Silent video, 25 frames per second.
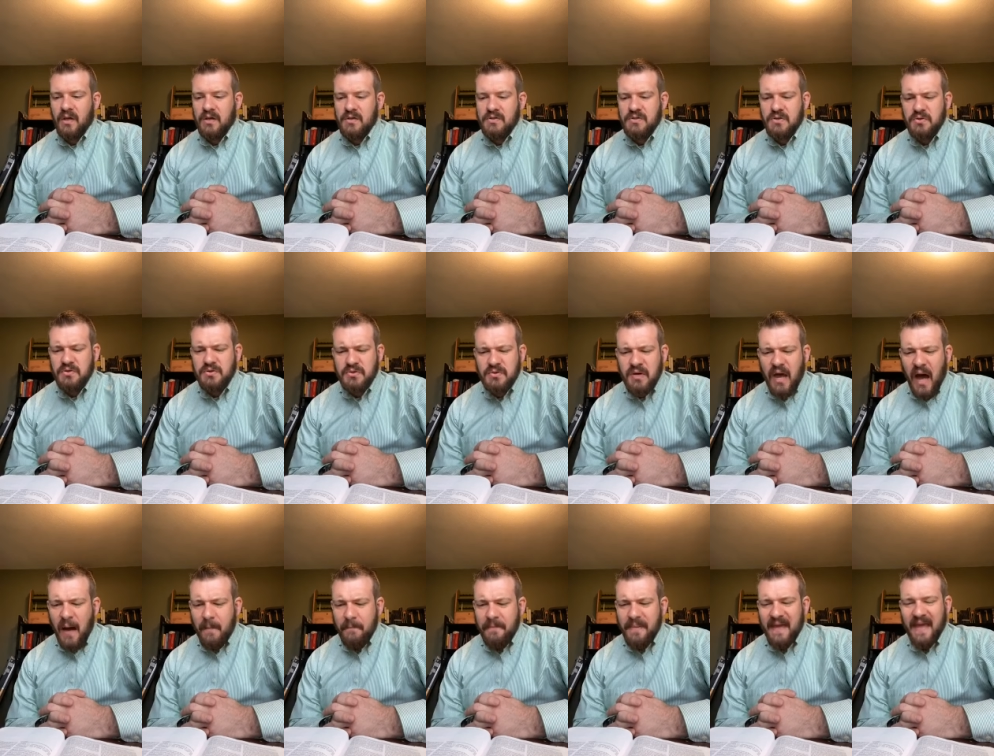So do
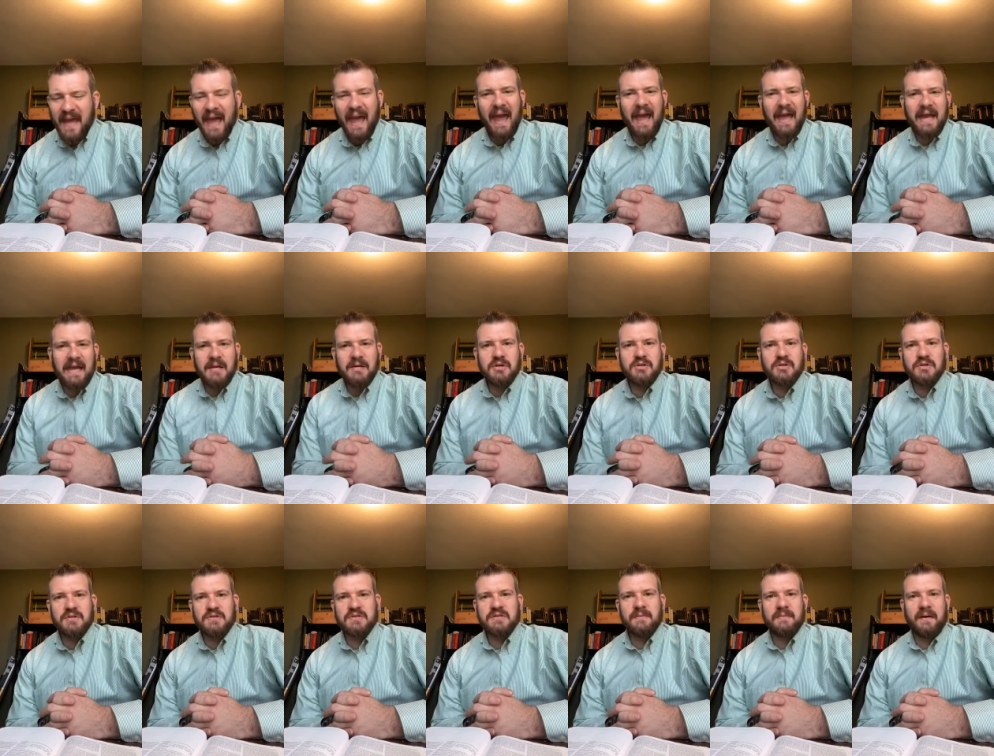not be
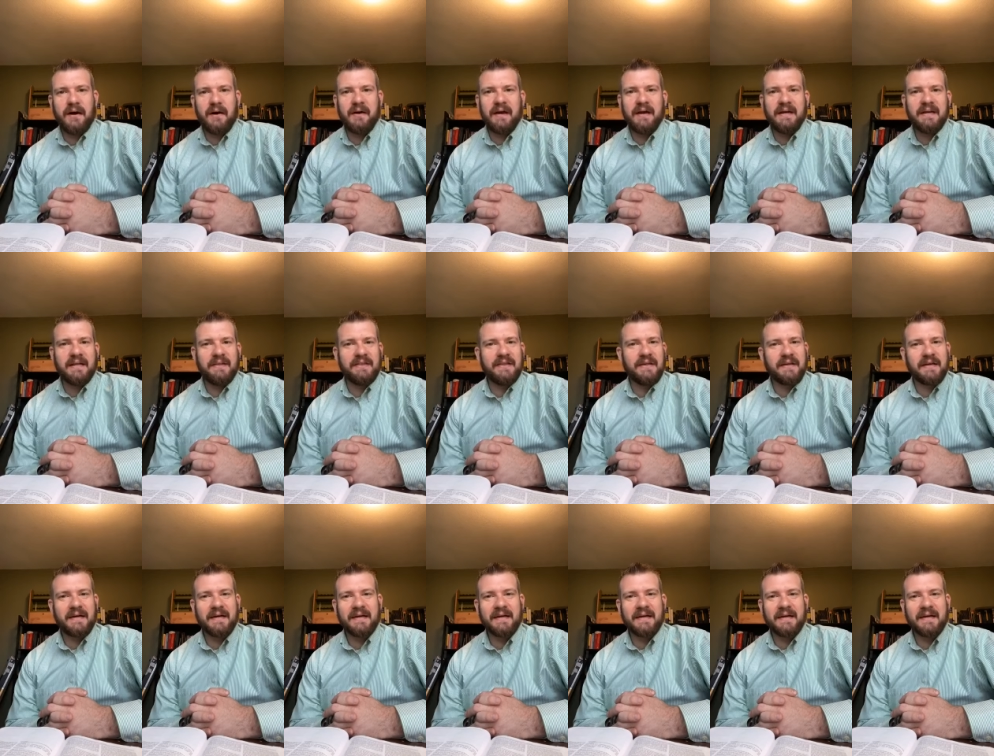anxious about anything.